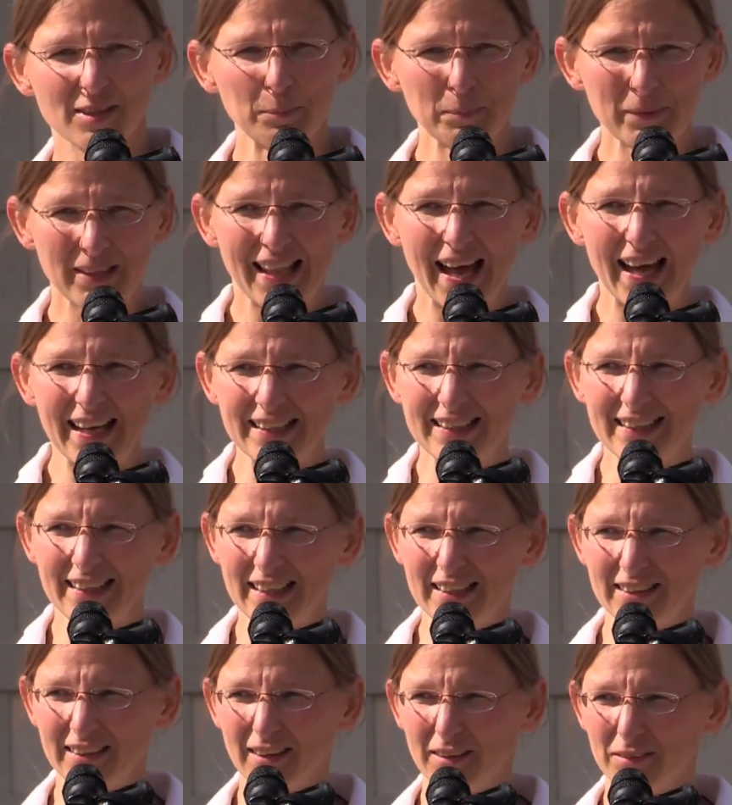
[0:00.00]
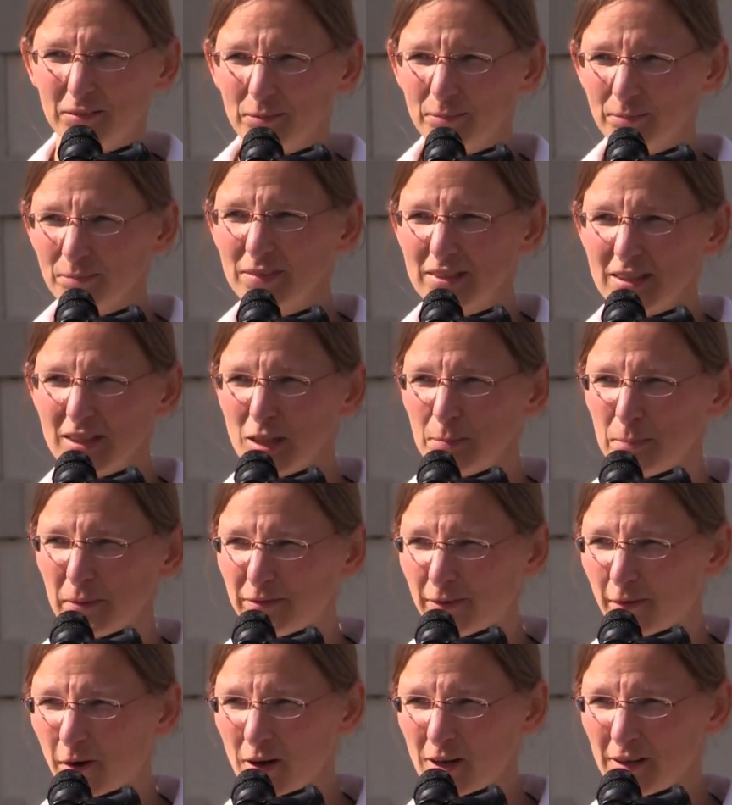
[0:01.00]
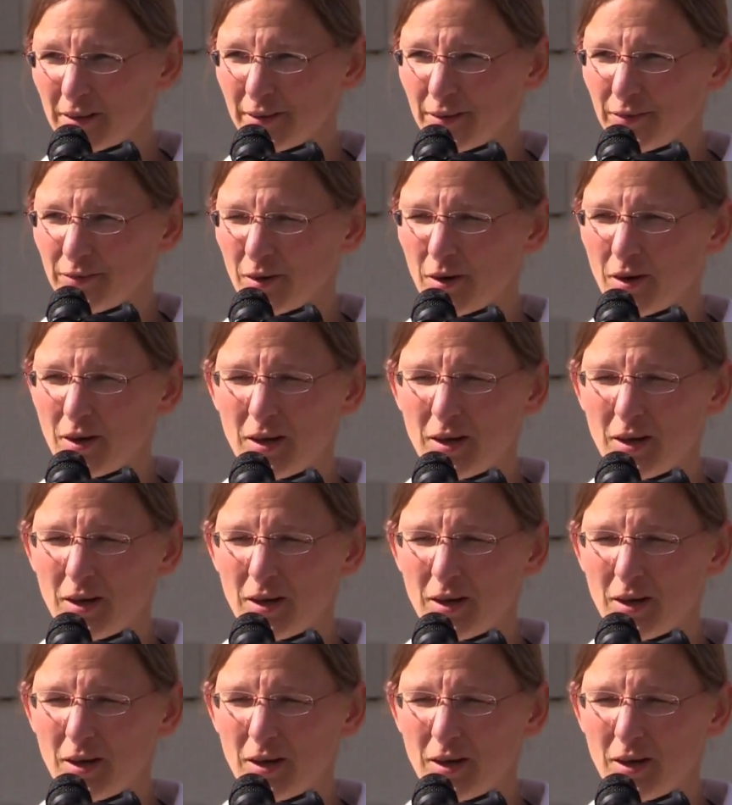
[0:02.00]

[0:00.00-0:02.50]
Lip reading: There are guidelines I have to follow,